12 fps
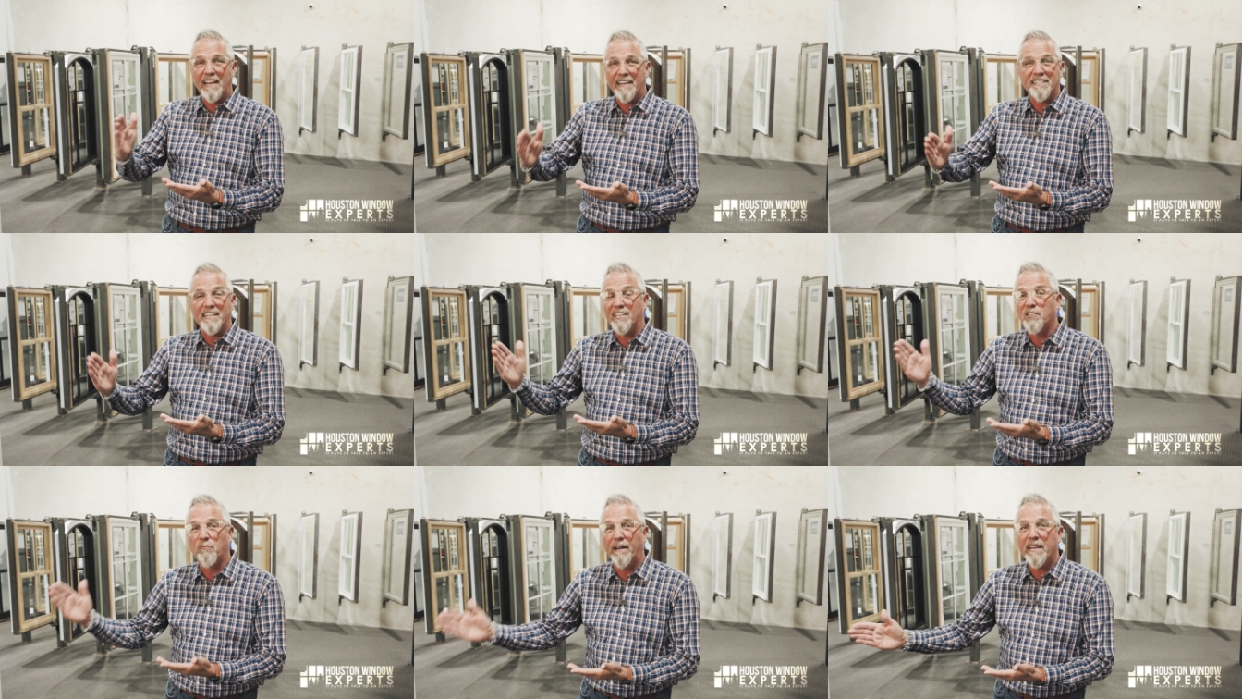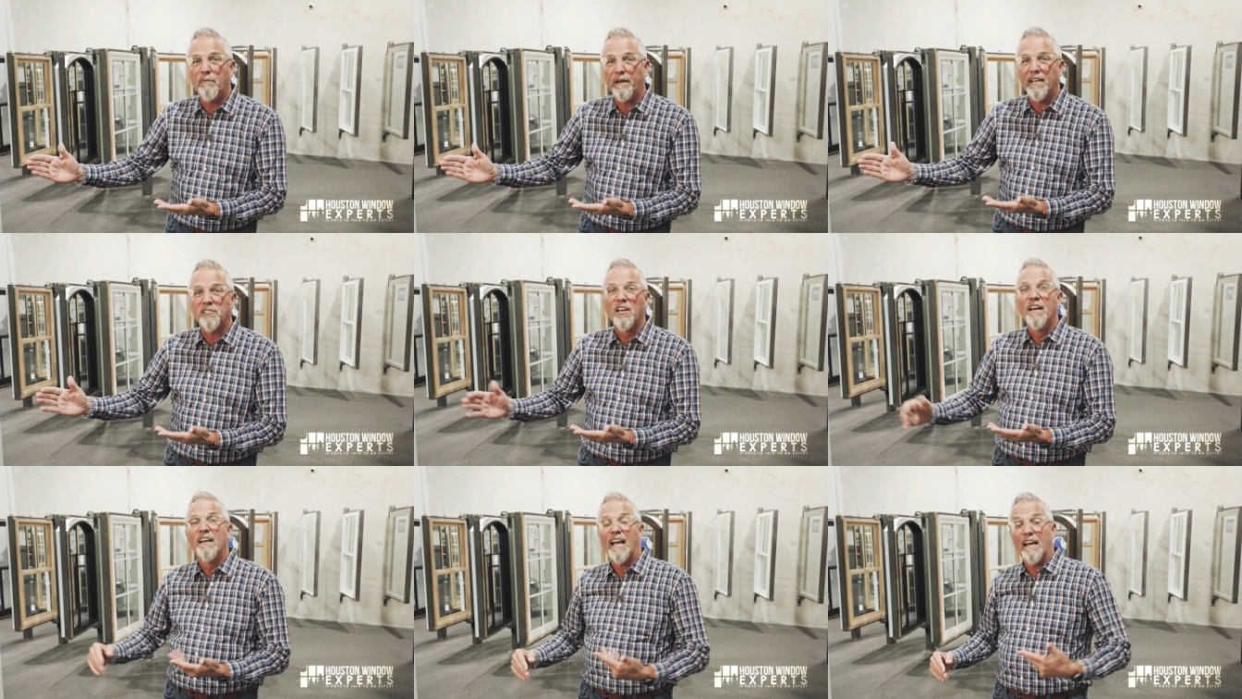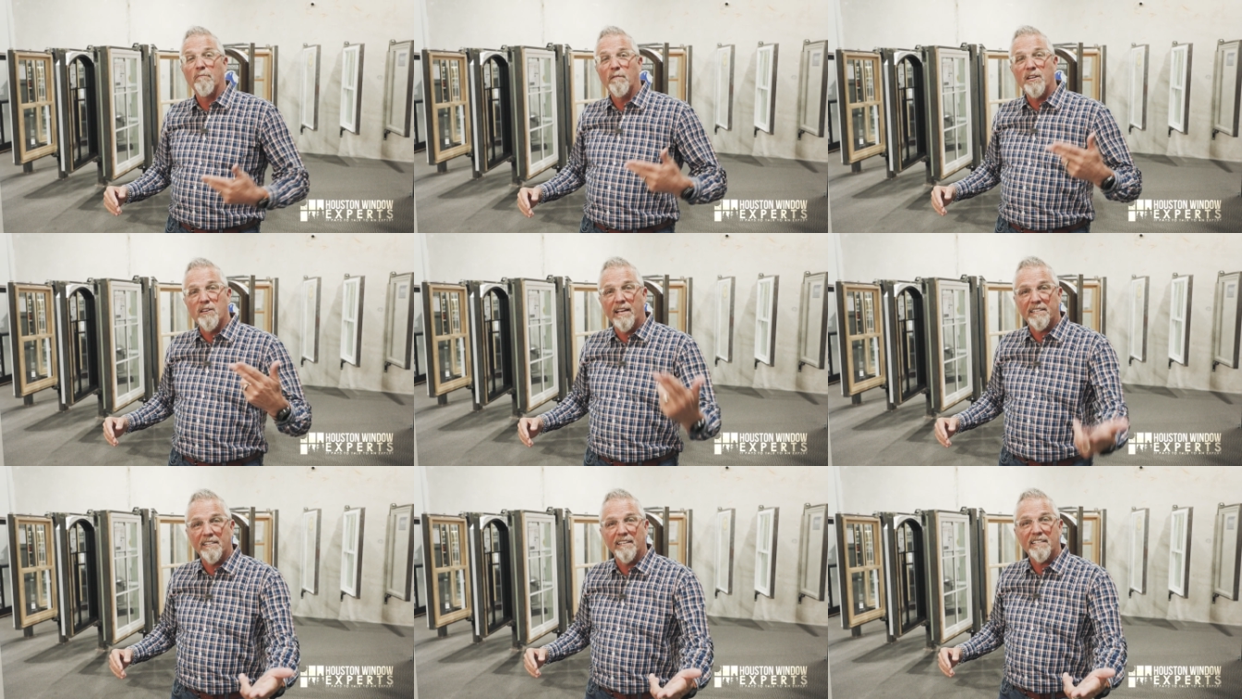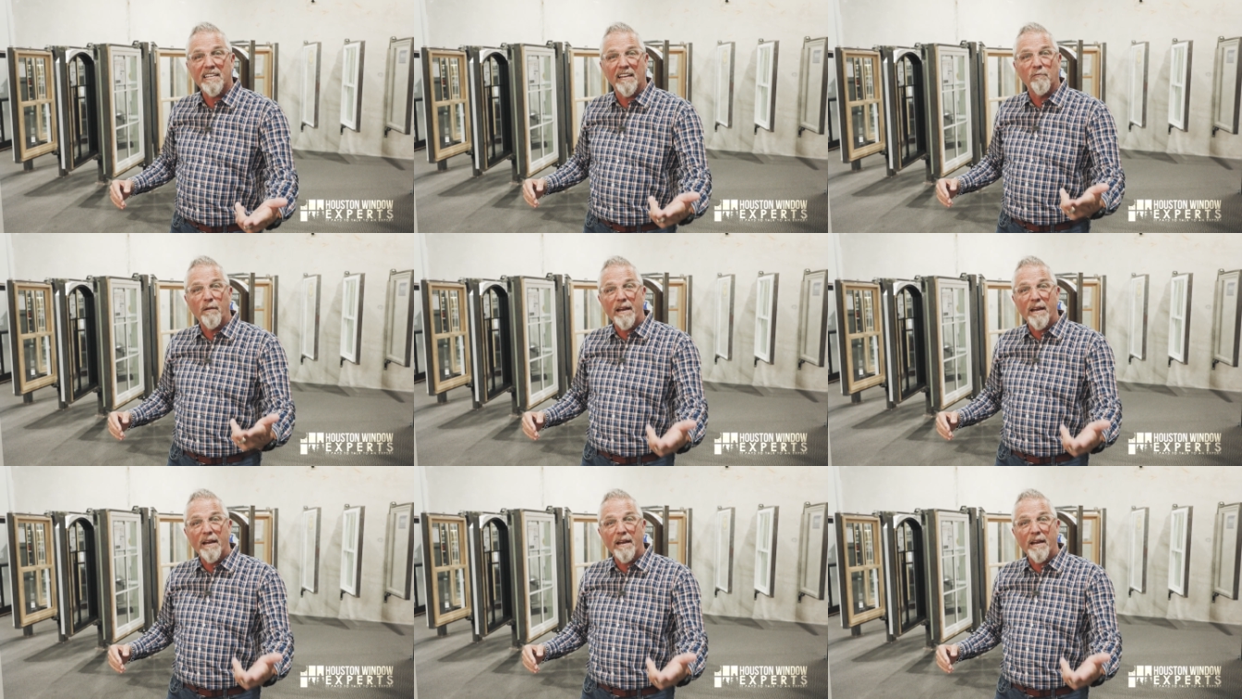eighteen, twenty weeks, and when you get to the ten